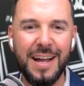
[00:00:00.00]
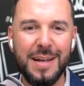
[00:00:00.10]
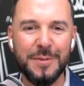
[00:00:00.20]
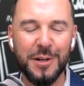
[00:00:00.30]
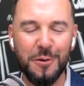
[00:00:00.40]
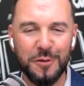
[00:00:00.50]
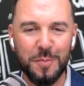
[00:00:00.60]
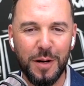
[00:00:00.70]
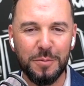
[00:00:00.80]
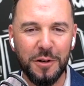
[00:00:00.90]
I am your
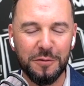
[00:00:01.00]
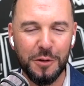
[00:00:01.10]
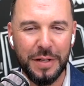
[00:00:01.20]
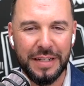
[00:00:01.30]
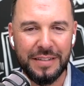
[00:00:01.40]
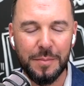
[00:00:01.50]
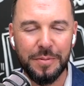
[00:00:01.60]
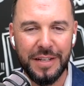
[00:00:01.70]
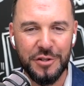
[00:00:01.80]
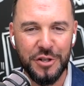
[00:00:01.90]
host, Bob Gauvreau. It is a
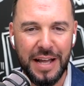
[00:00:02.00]
pleasure